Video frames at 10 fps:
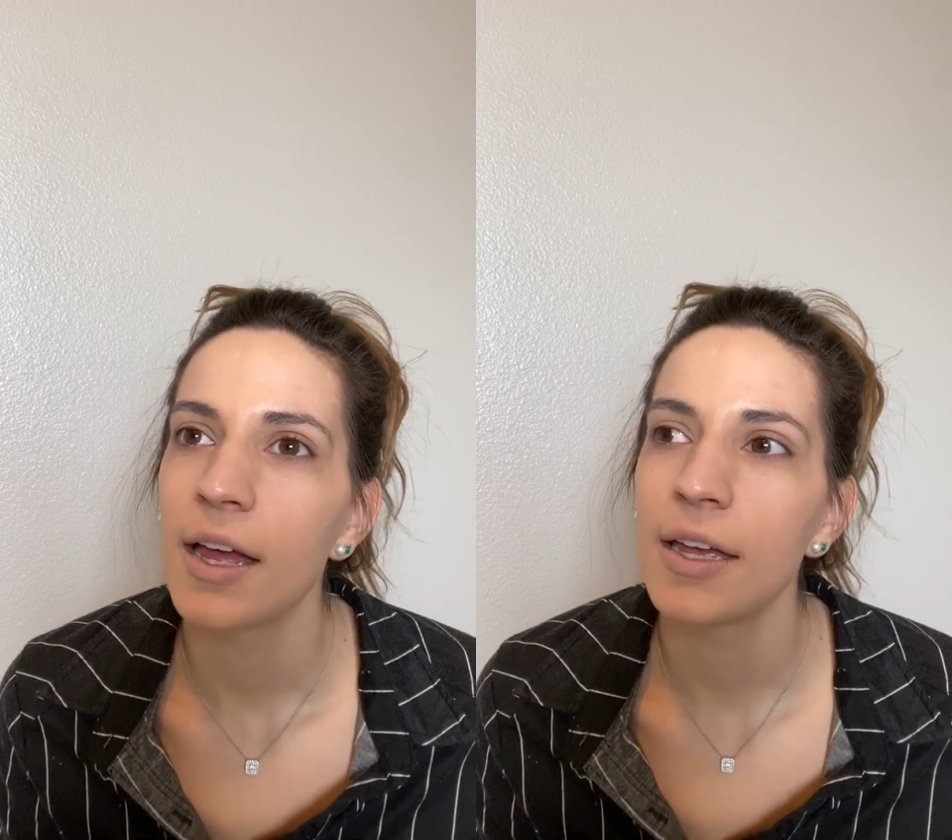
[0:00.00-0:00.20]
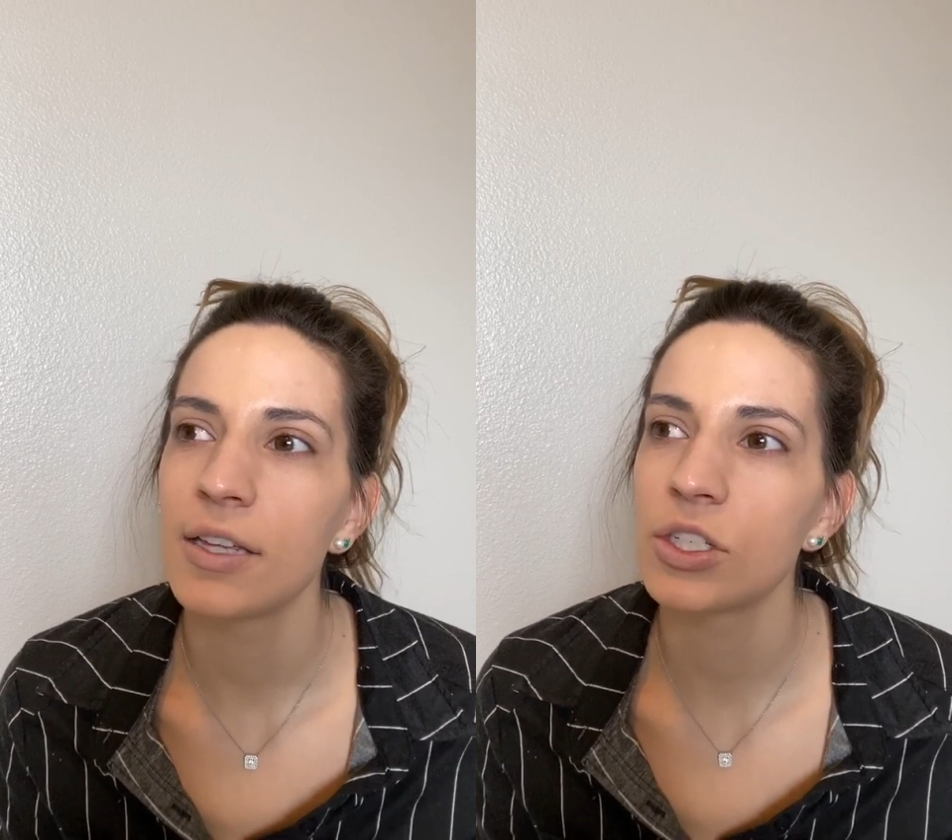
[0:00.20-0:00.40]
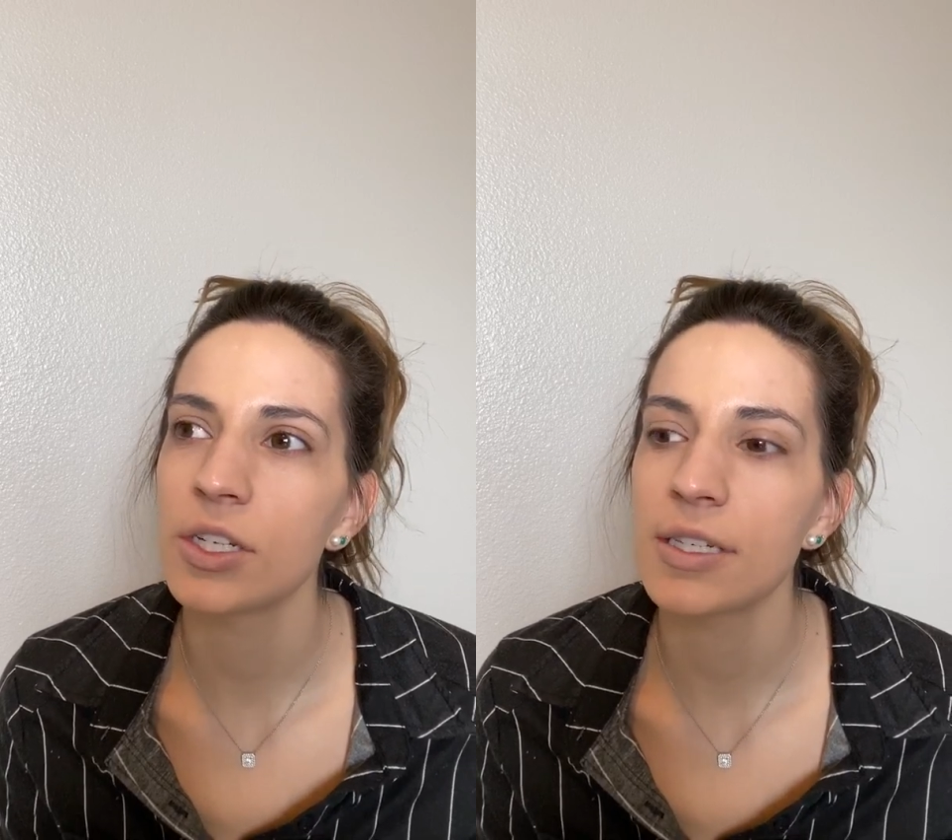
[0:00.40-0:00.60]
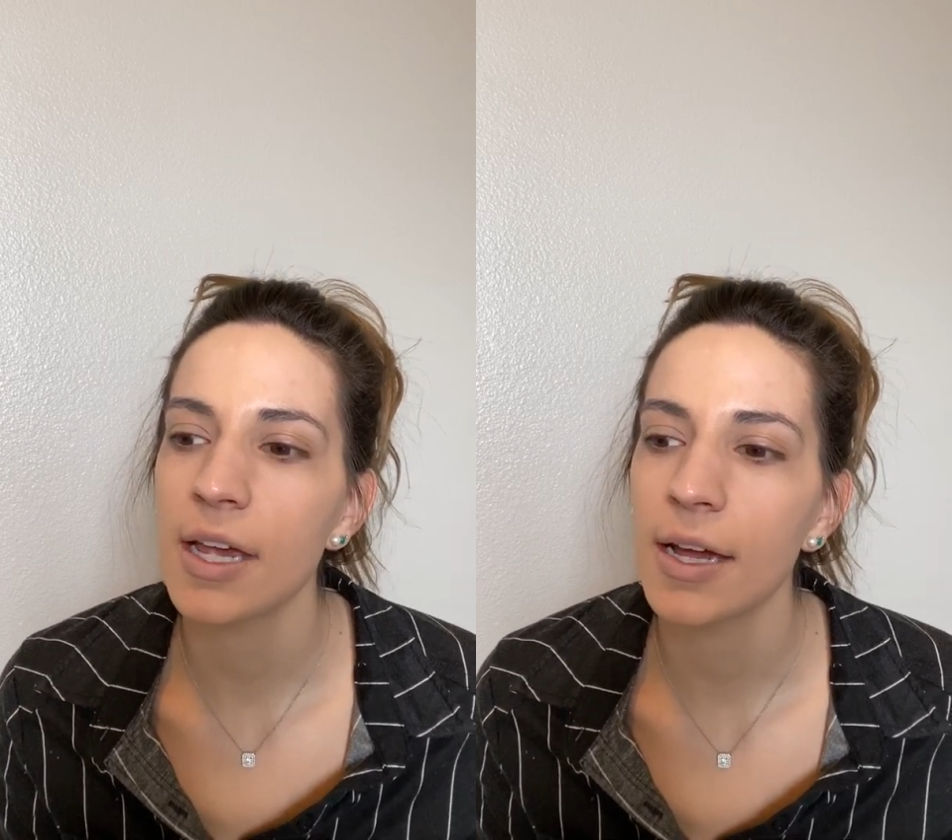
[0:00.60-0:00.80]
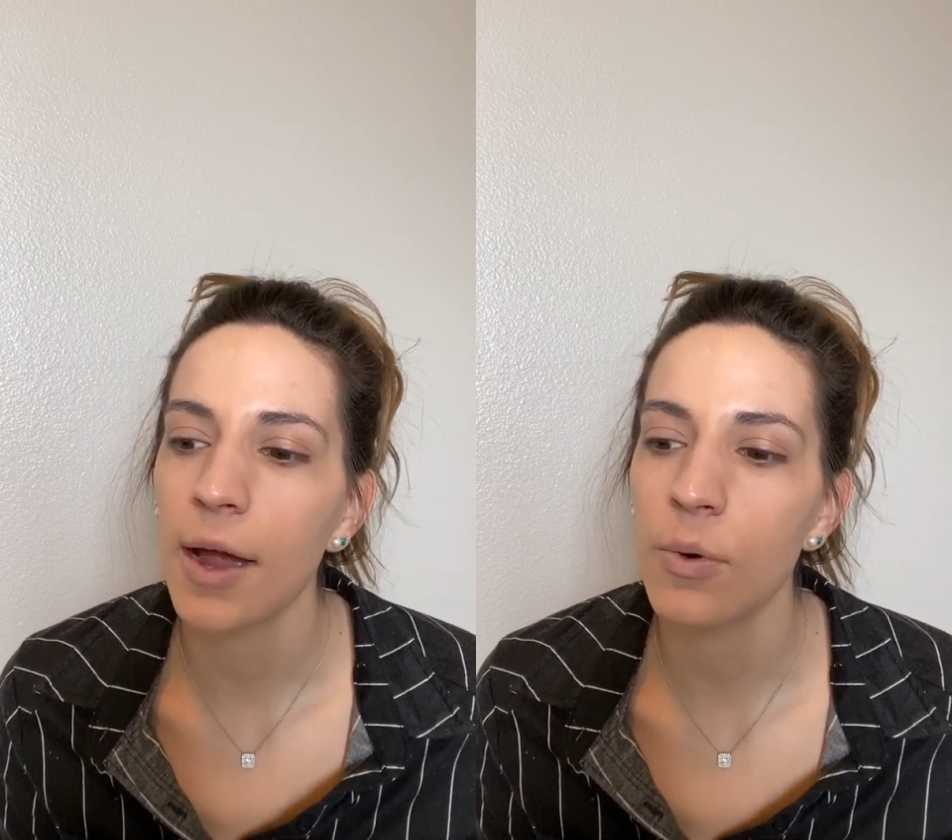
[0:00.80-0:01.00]
it's just
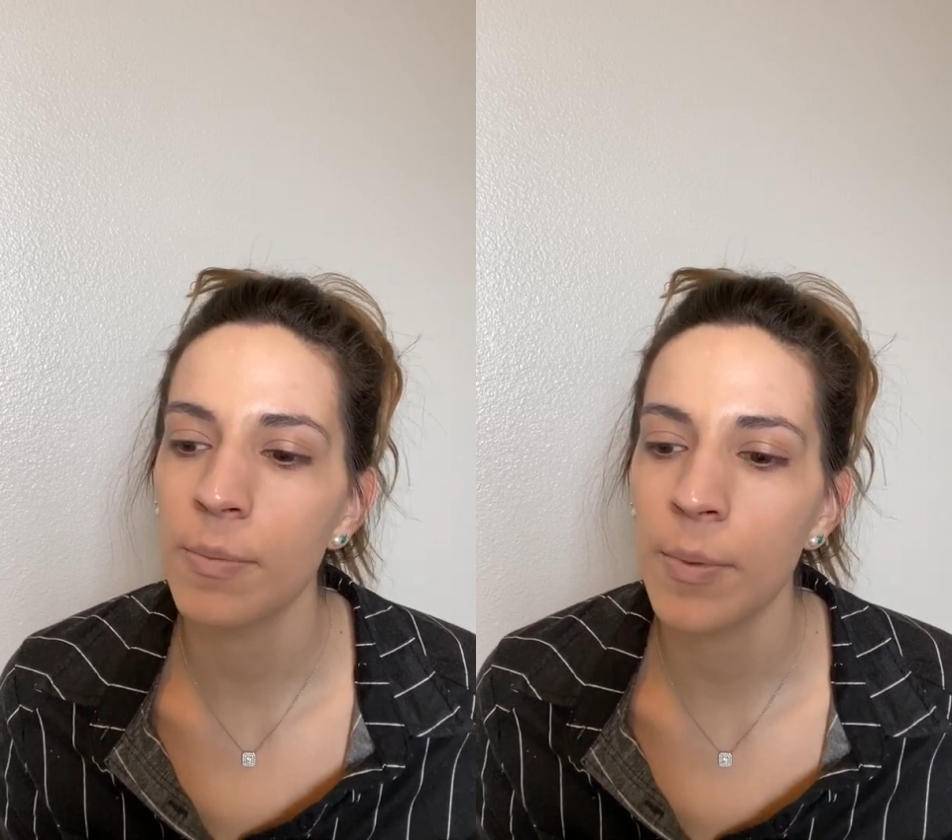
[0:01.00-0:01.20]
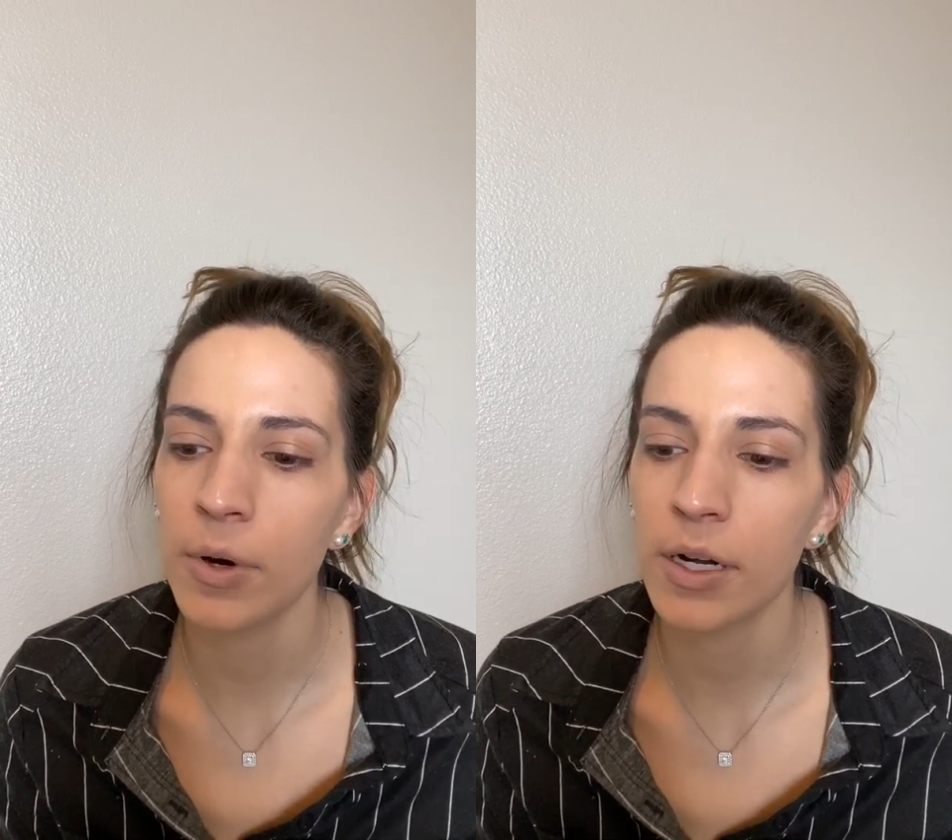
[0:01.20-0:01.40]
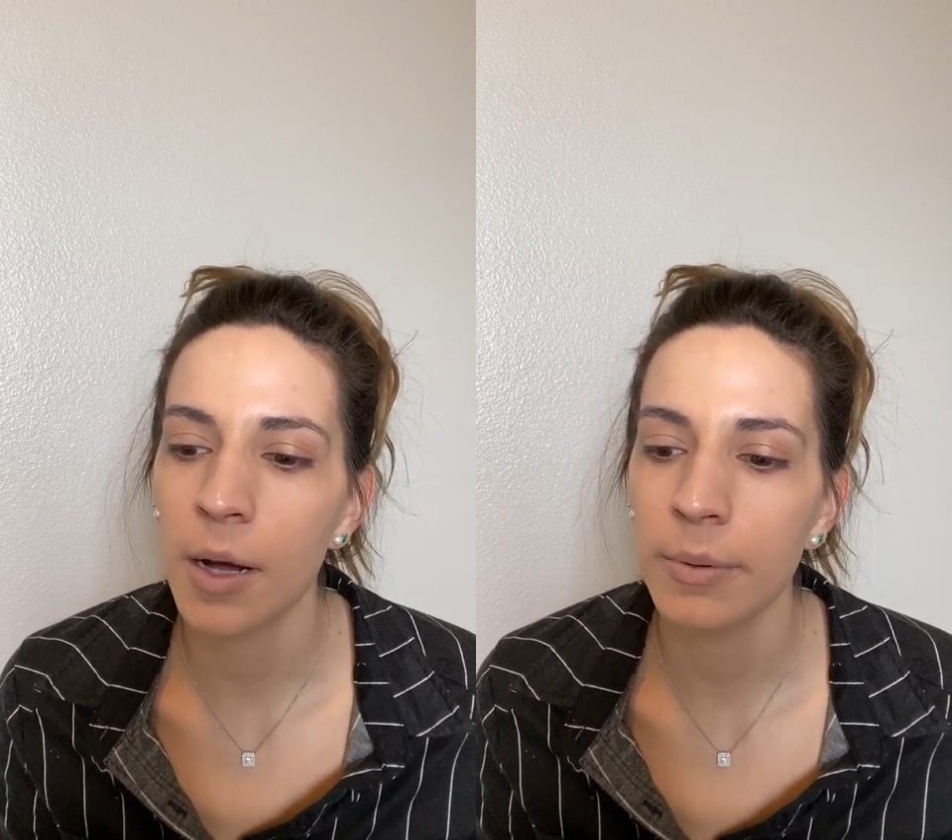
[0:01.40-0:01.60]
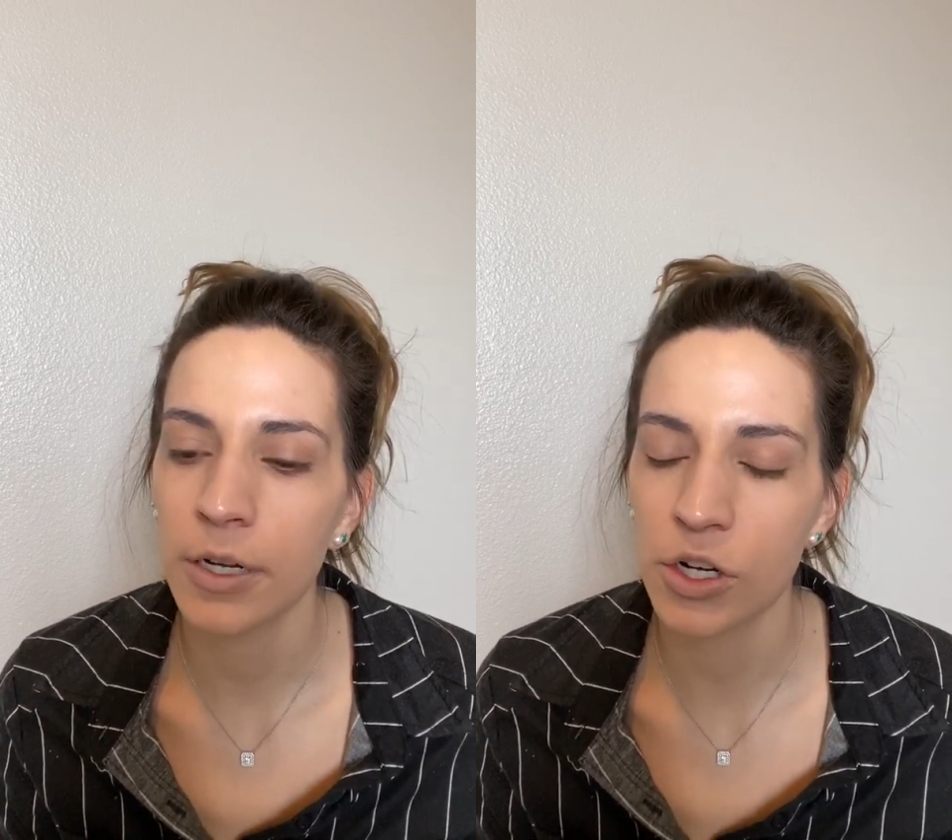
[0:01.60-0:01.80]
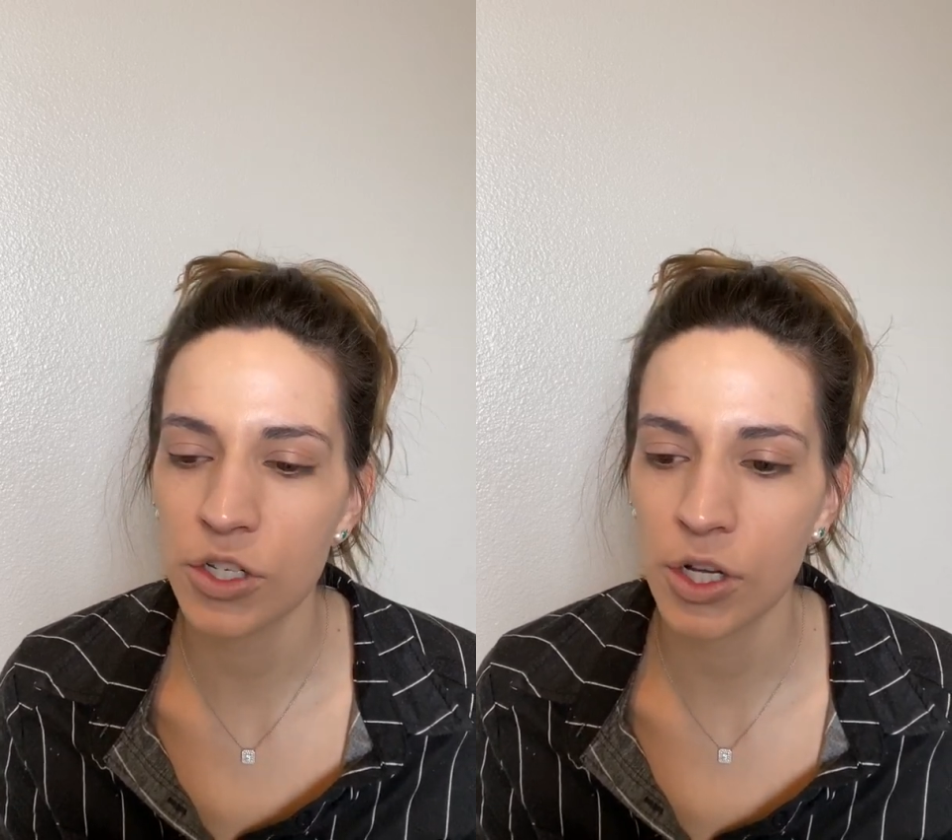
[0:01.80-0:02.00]
like I remember a couple
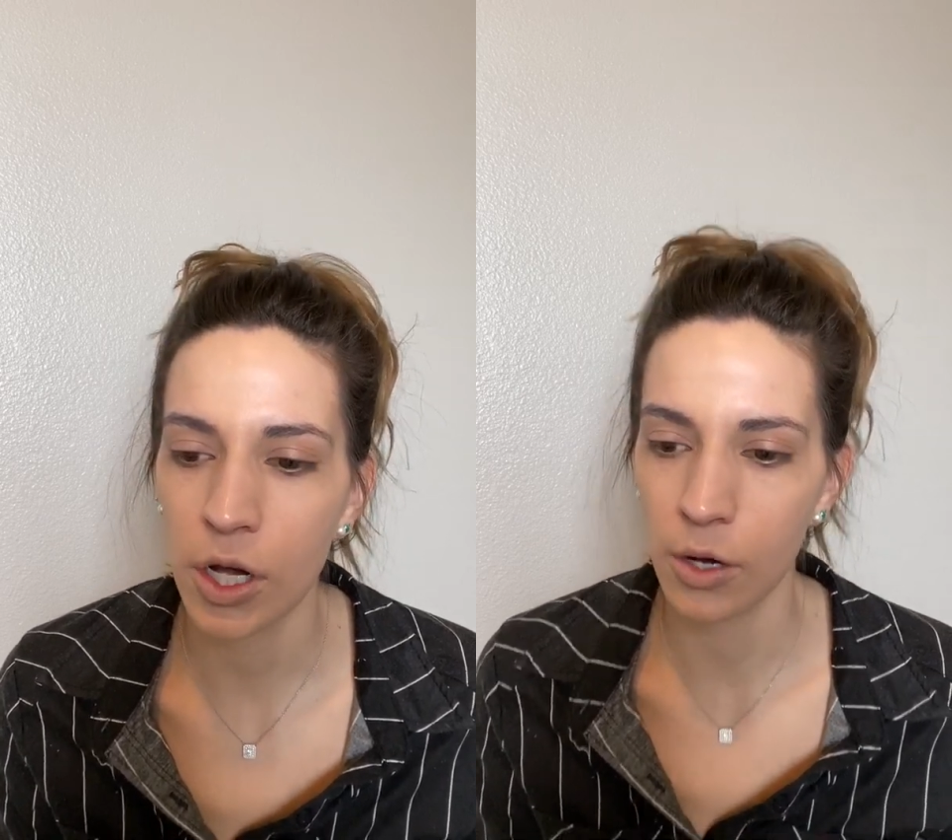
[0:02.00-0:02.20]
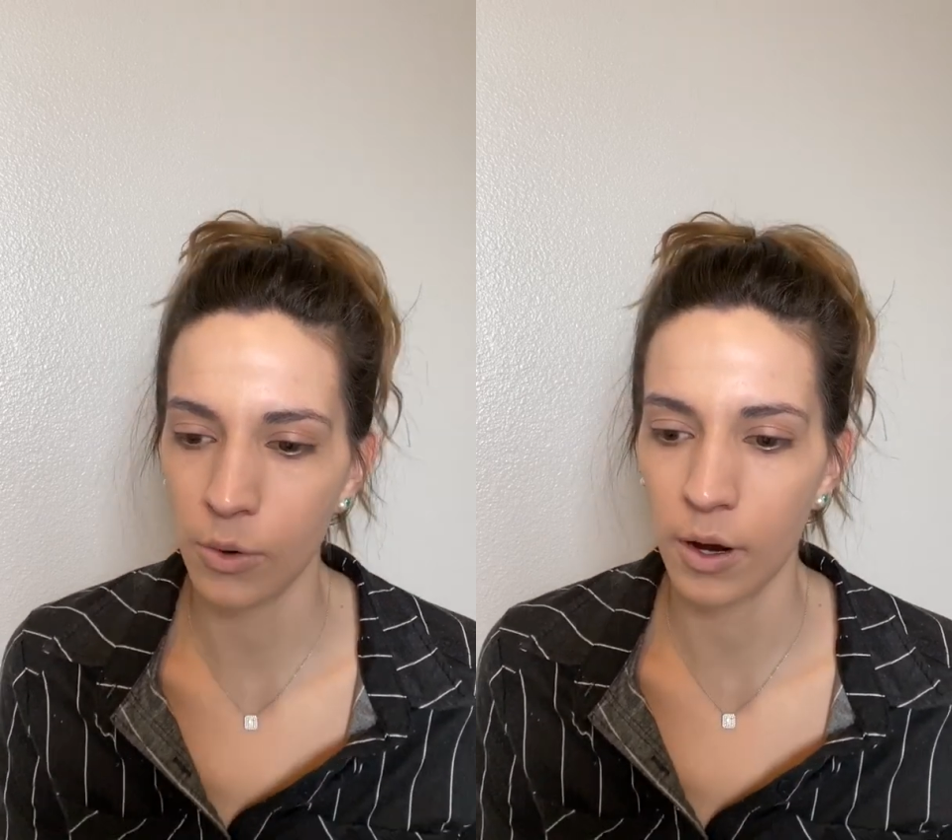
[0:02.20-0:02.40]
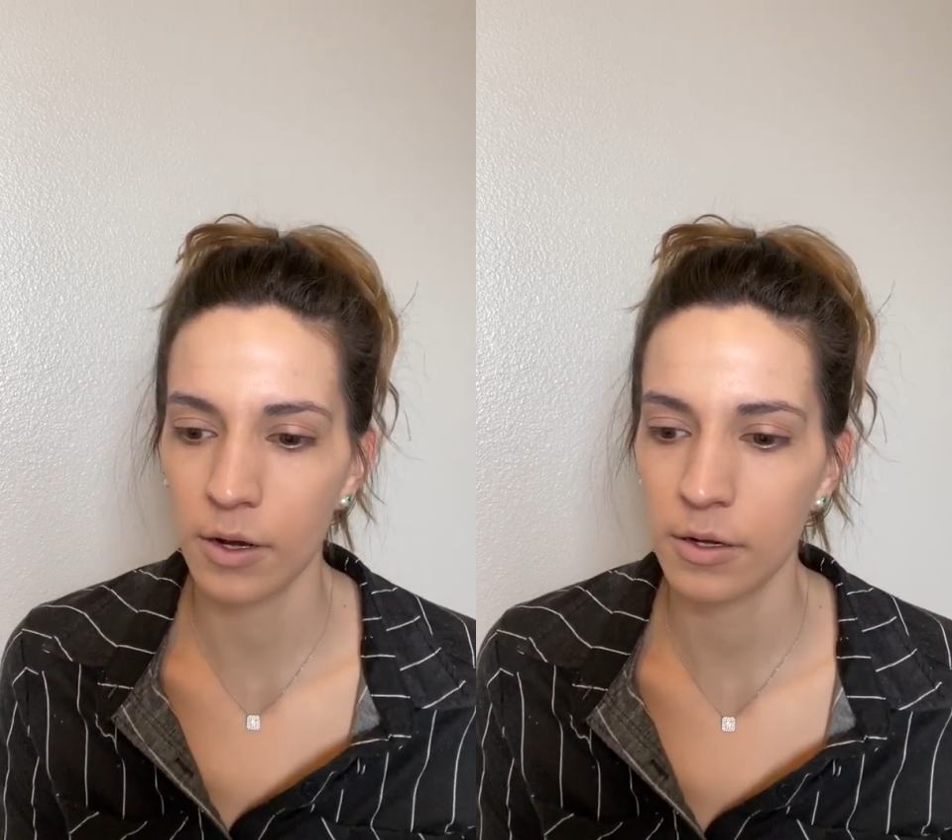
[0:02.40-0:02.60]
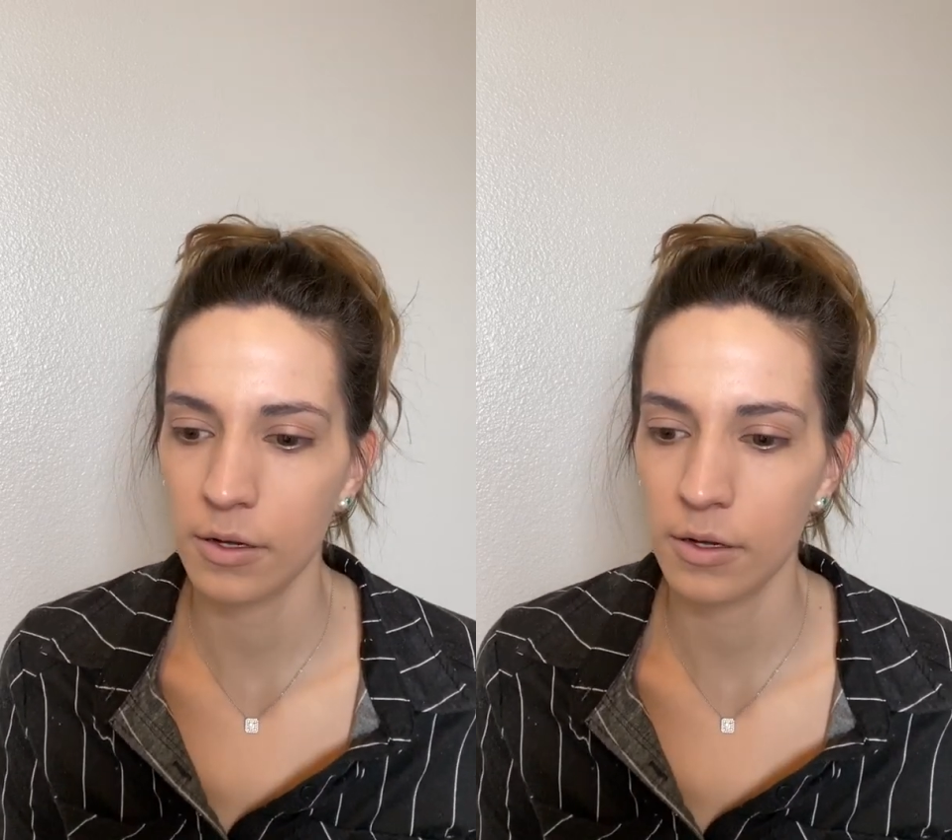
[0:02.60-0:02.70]
years ago,